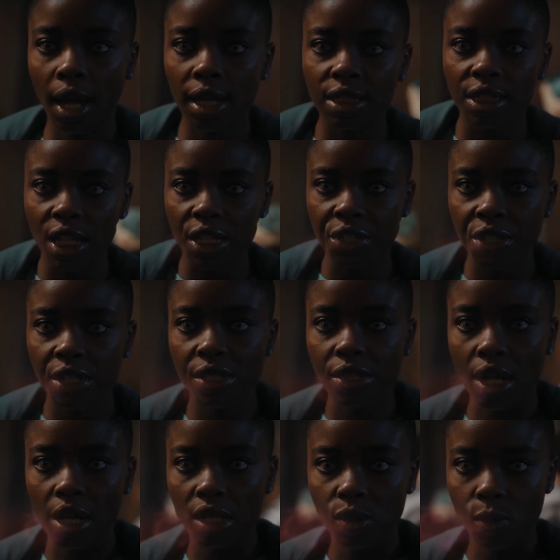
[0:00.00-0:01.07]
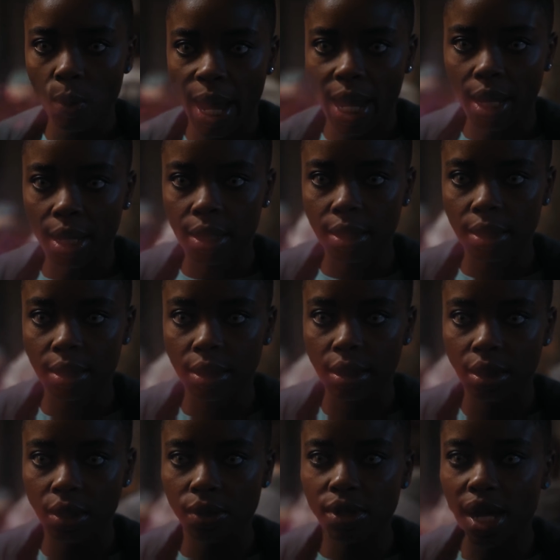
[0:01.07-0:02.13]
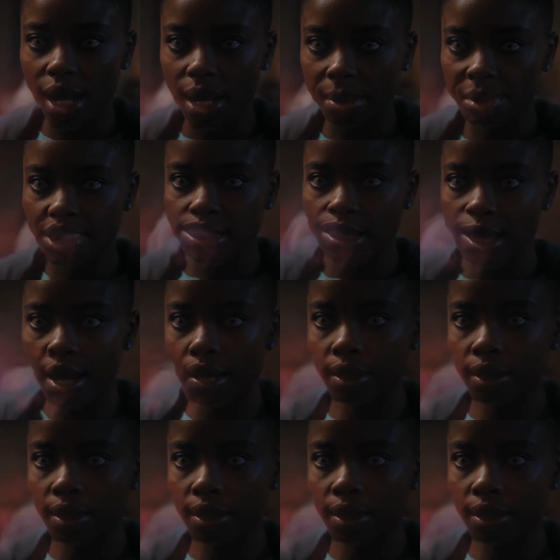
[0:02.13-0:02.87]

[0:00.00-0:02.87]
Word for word: Danger is on its way. No time to delay.